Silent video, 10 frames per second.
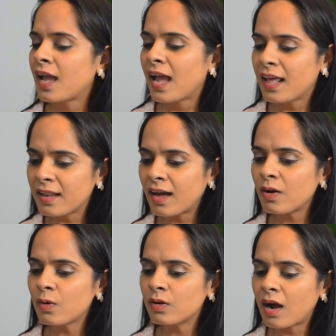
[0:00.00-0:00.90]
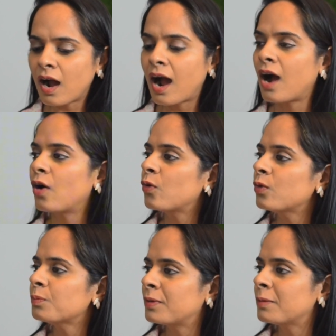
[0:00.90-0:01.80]
And now
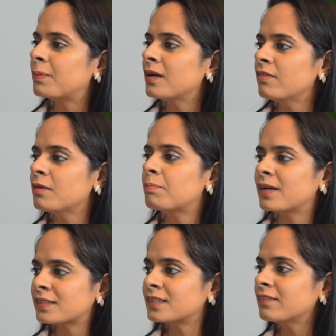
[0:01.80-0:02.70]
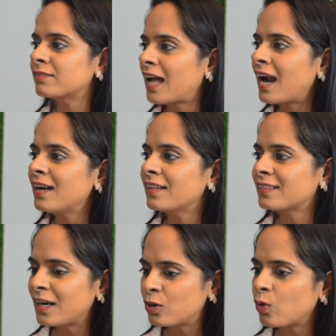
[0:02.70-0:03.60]
how people will perceive that
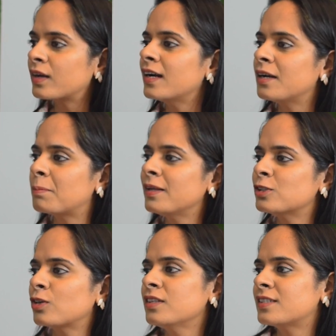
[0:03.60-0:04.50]
totally depends on,